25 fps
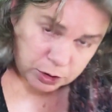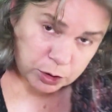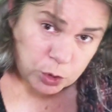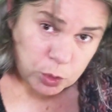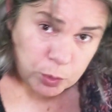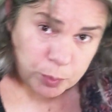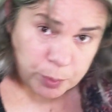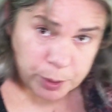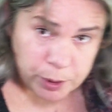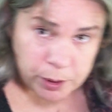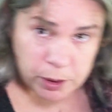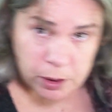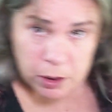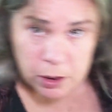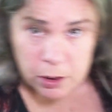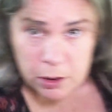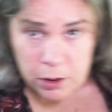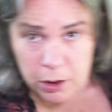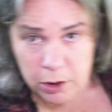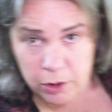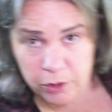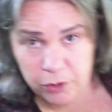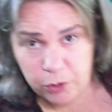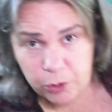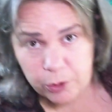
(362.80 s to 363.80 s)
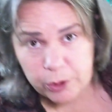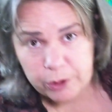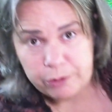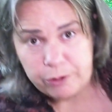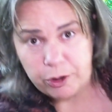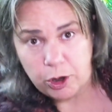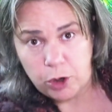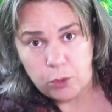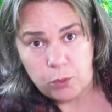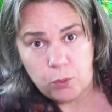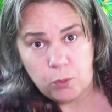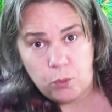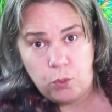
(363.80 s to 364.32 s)
loop, sort of
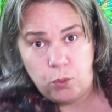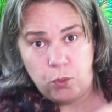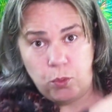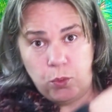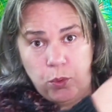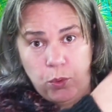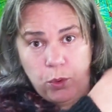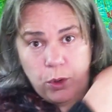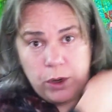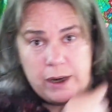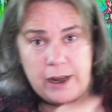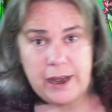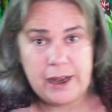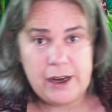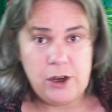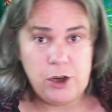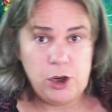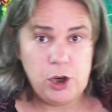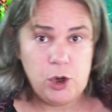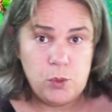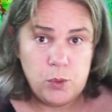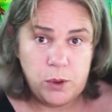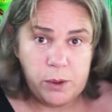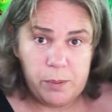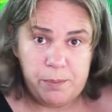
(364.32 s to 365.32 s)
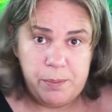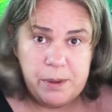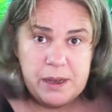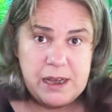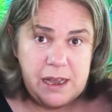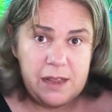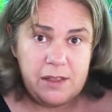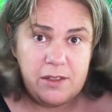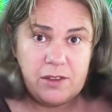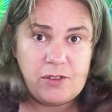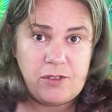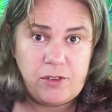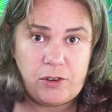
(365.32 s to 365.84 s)
what I knew would
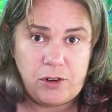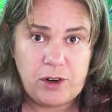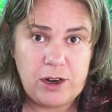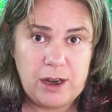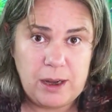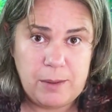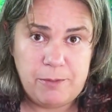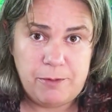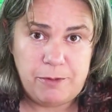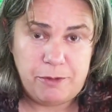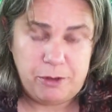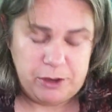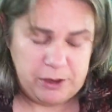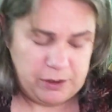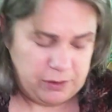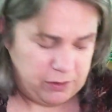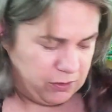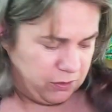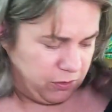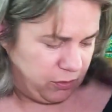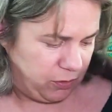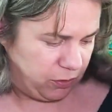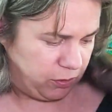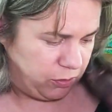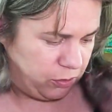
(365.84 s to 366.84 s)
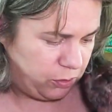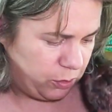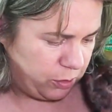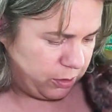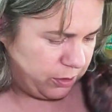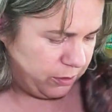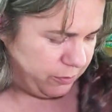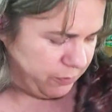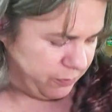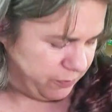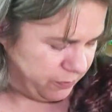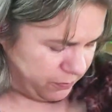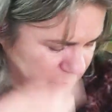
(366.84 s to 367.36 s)
be the circumference sort
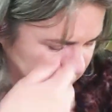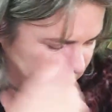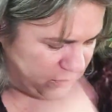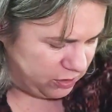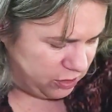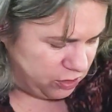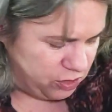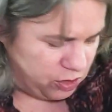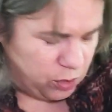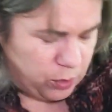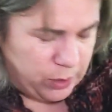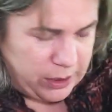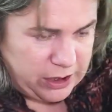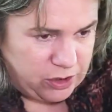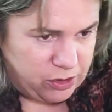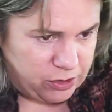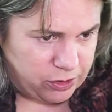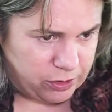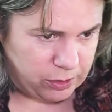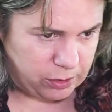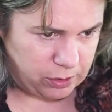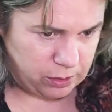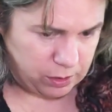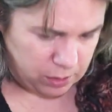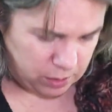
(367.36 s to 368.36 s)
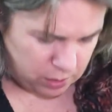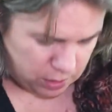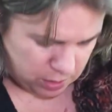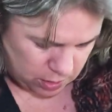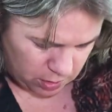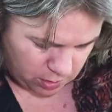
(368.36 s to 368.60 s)
of situation.